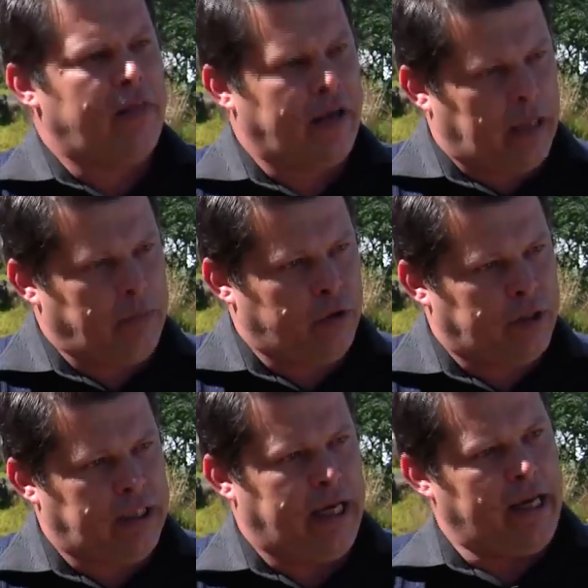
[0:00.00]
The
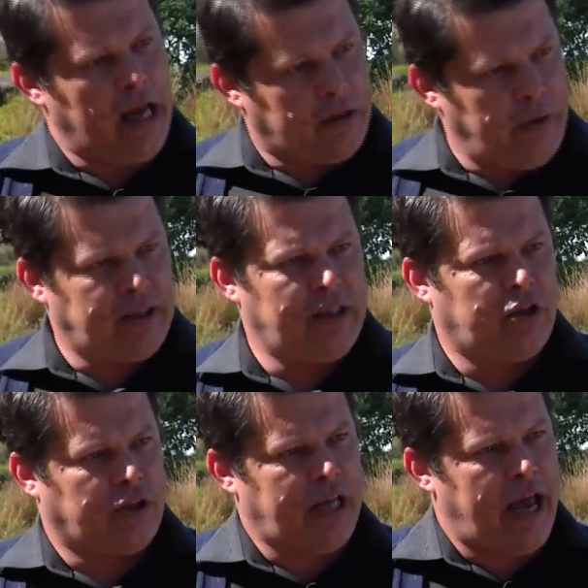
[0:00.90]
community. And like
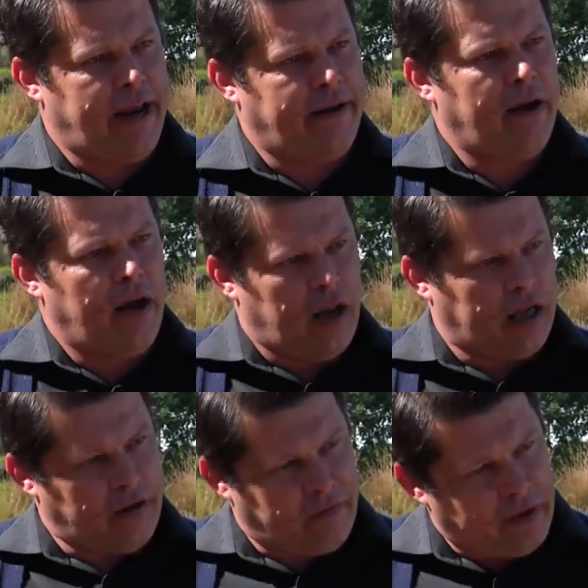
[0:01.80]
residents are saying,
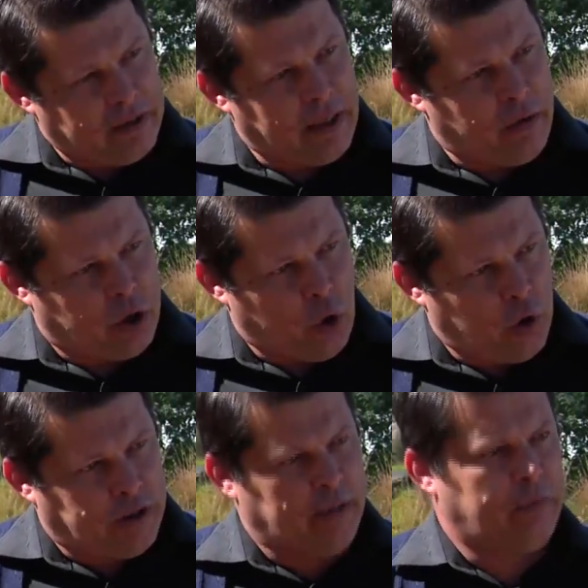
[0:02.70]
like you can say what
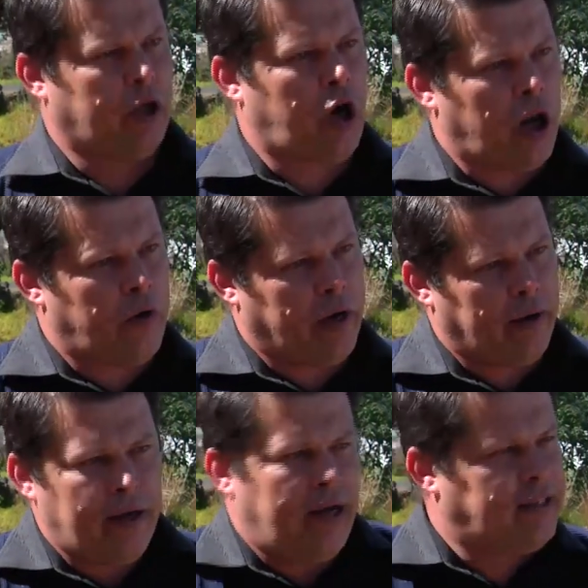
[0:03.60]
George said with the cholera,
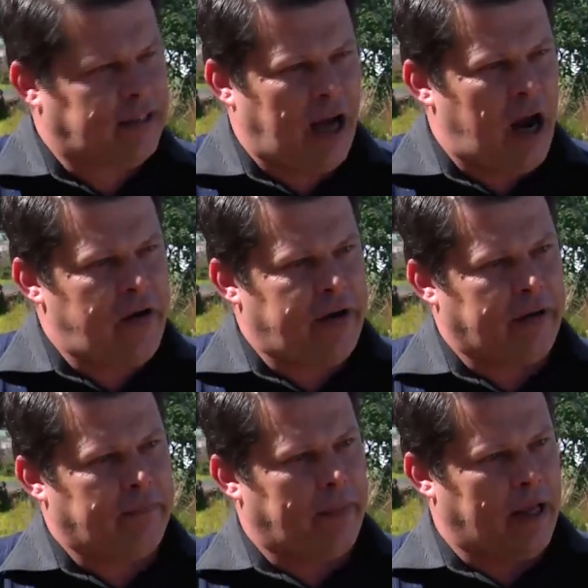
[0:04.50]
it's an
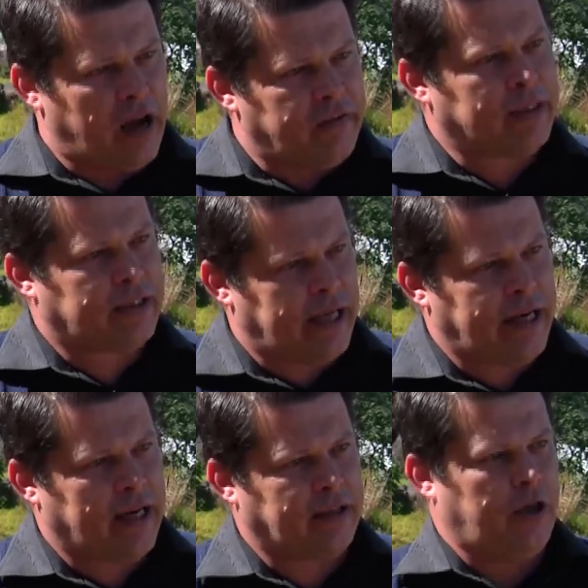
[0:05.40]
irony. The government's
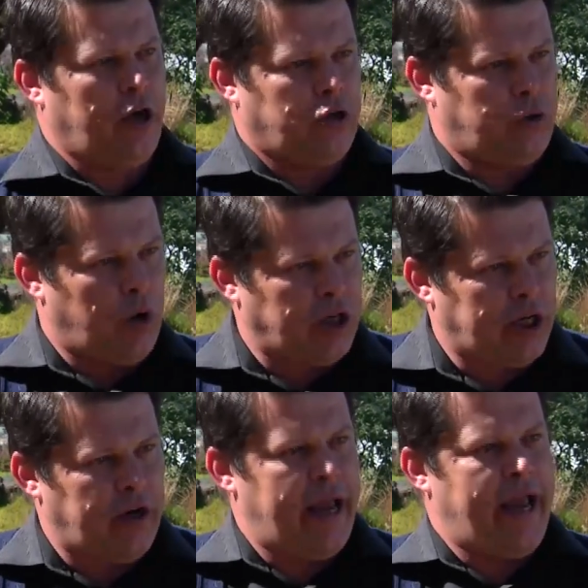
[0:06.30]
telling us to wash
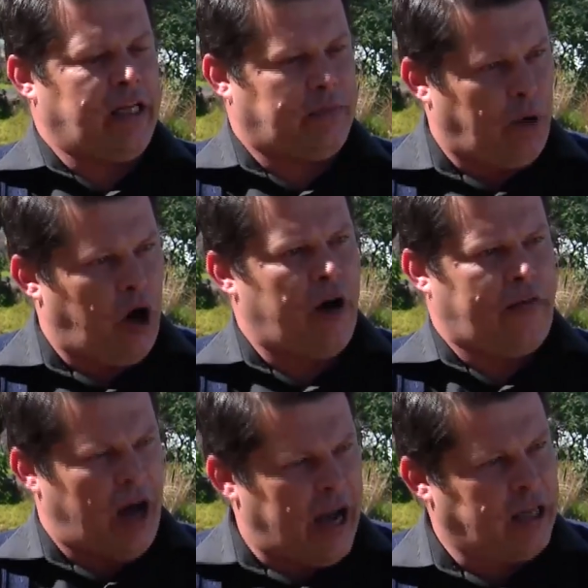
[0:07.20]
our hands,
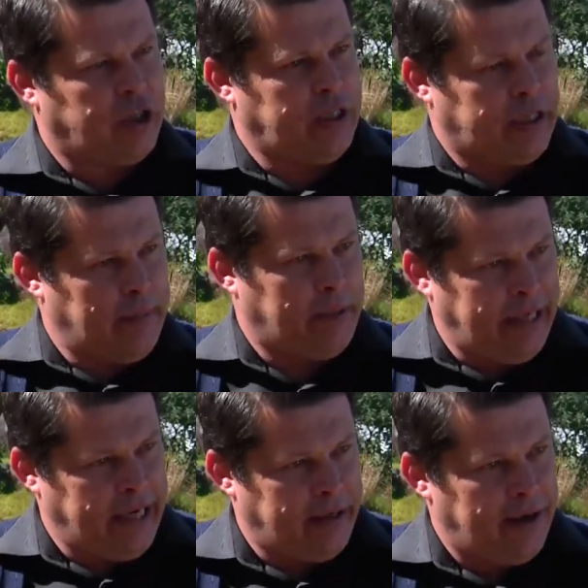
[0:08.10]
bath, hygiene, keep
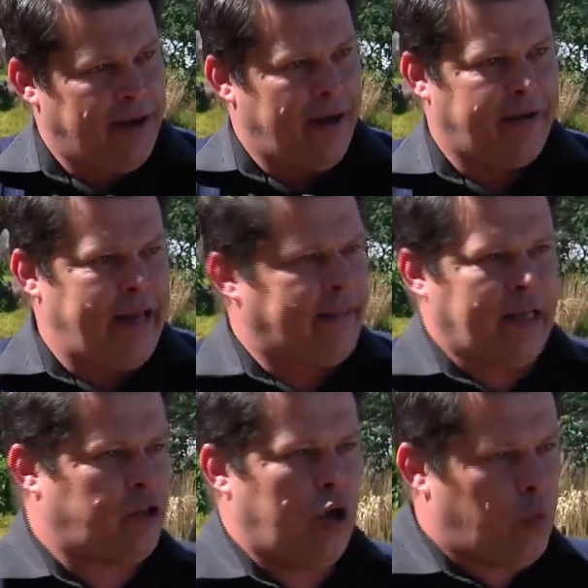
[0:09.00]
clean, yet
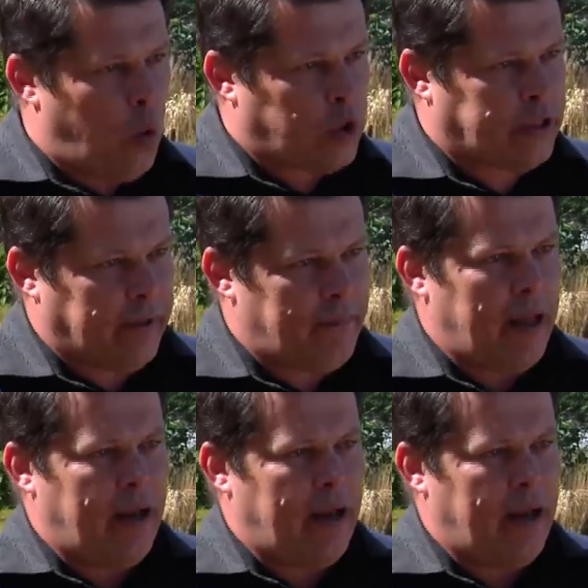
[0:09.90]
there's no water.